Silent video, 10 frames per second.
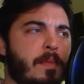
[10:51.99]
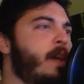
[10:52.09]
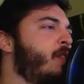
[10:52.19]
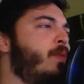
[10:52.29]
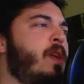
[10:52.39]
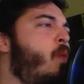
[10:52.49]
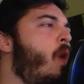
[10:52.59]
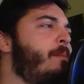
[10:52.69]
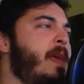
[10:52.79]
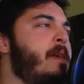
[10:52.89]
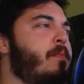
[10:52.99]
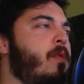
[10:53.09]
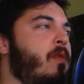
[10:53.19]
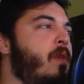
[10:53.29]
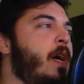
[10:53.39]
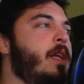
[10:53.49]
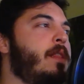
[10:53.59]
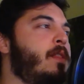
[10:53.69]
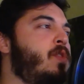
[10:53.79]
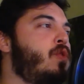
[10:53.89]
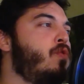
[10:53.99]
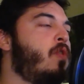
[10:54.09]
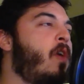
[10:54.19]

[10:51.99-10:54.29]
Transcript: Because we don't want people to